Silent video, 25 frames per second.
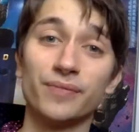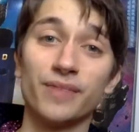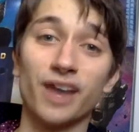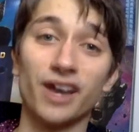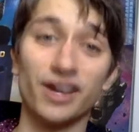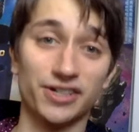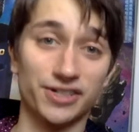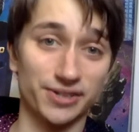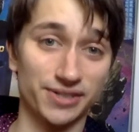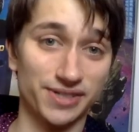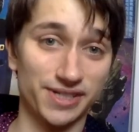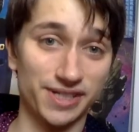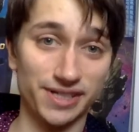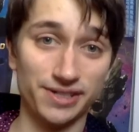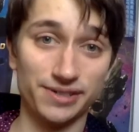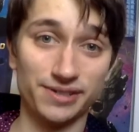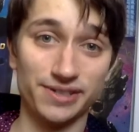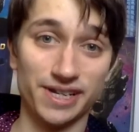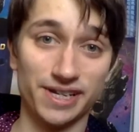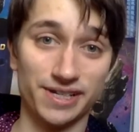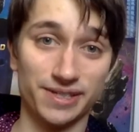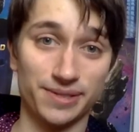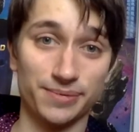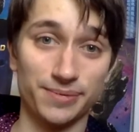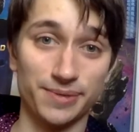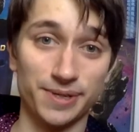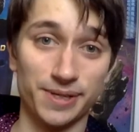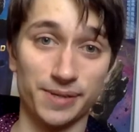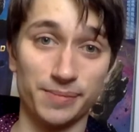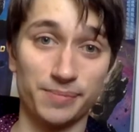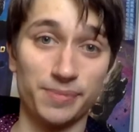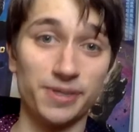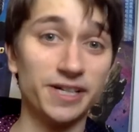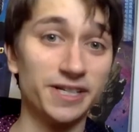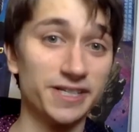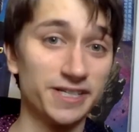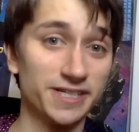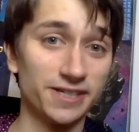I shall see you next week.
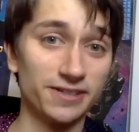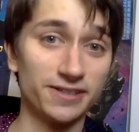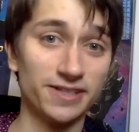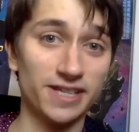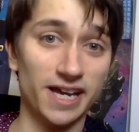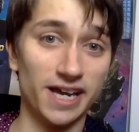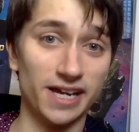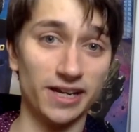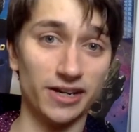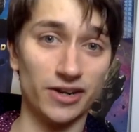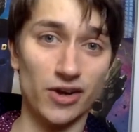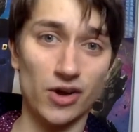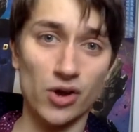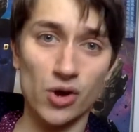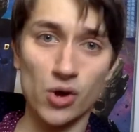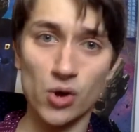But until then,